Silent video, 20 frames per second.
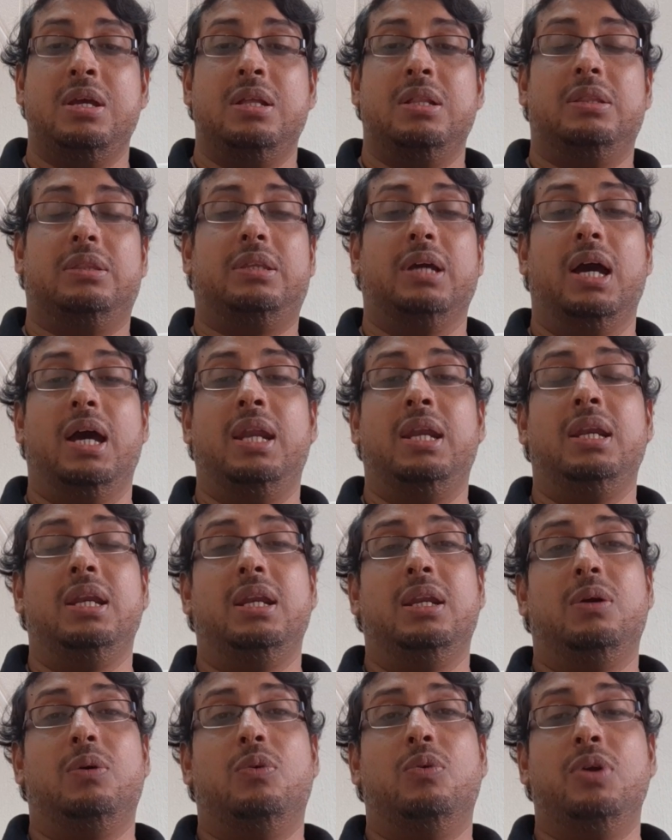Then
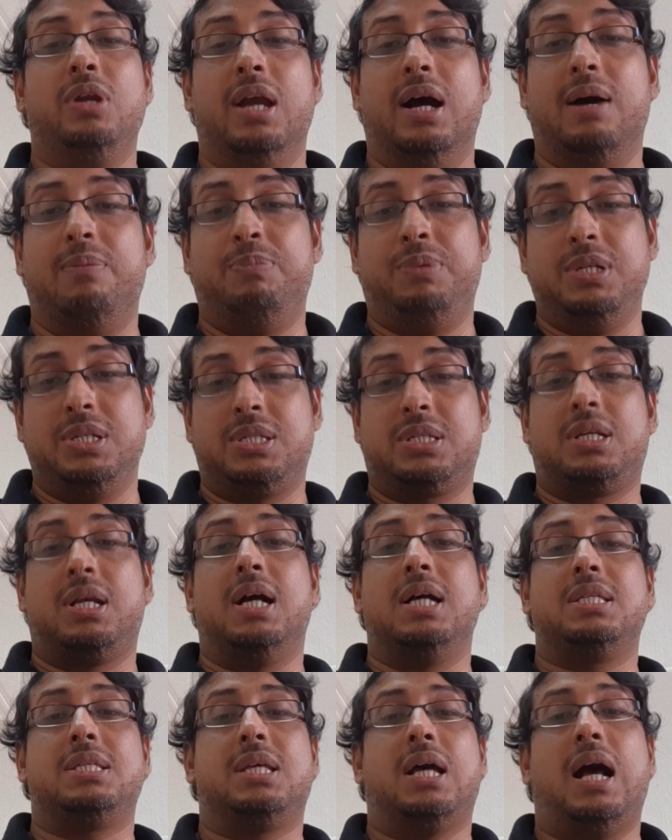we have
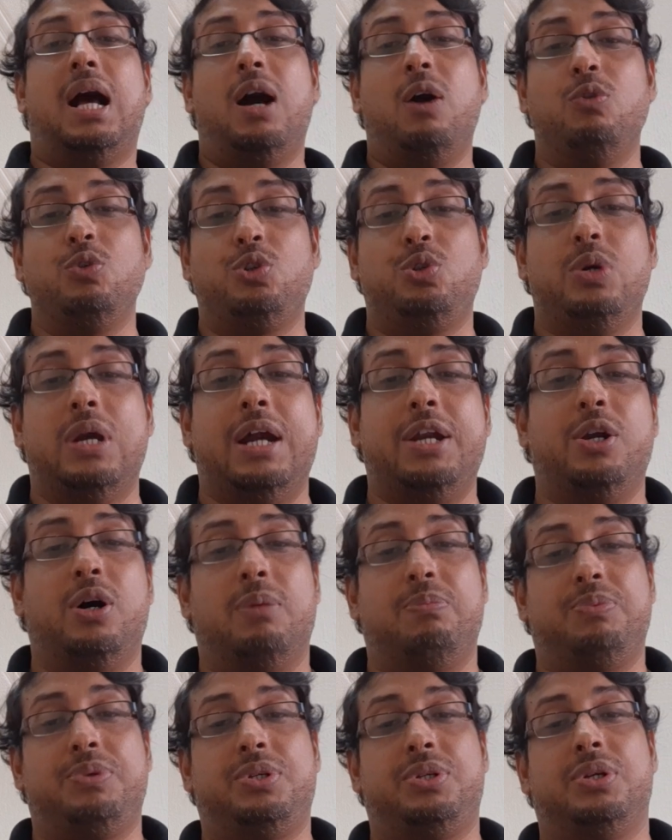discussed how to
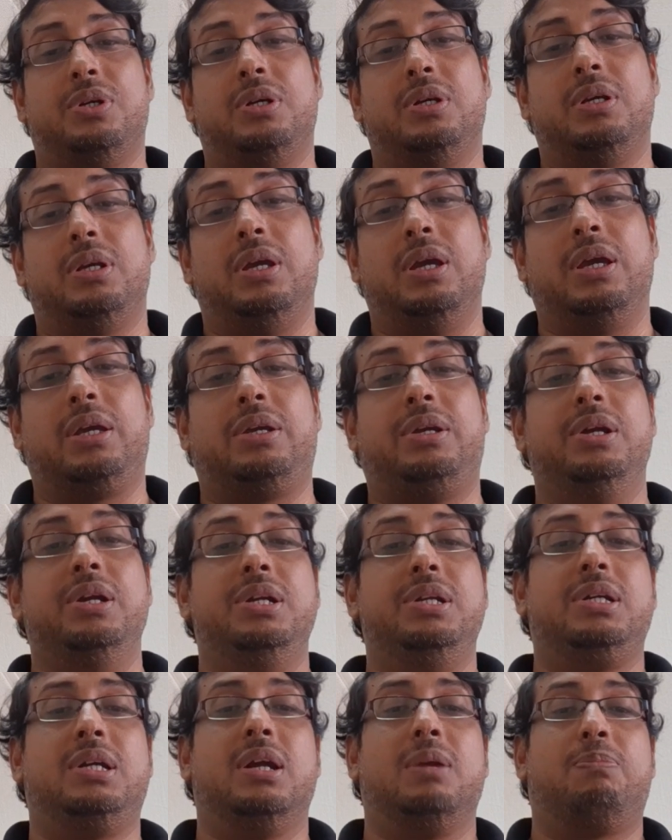adopt a
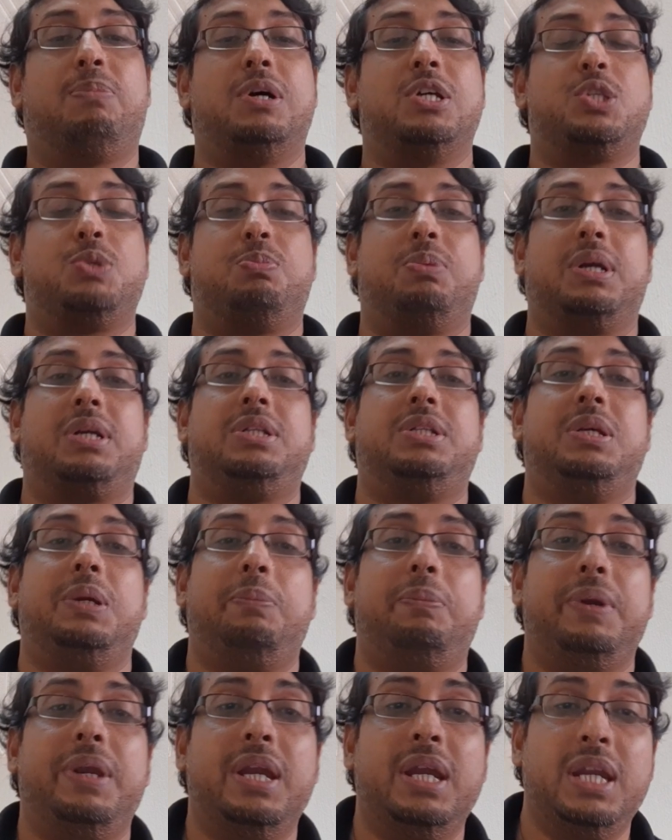critical perspective
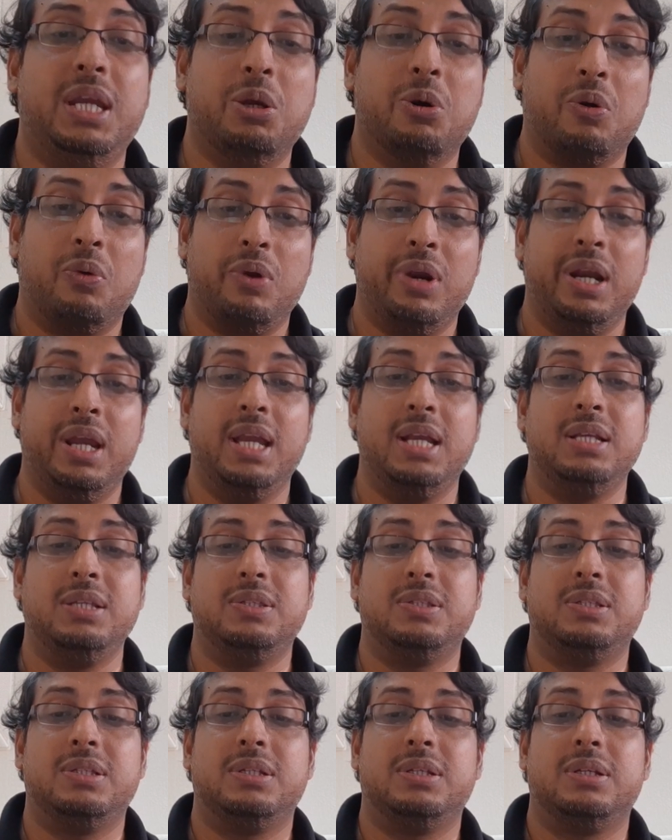in your
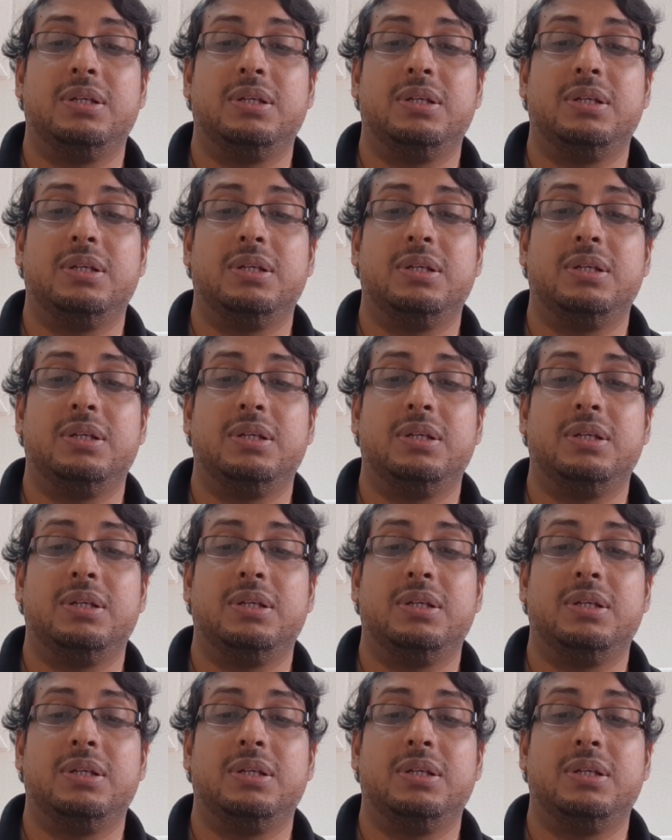readings.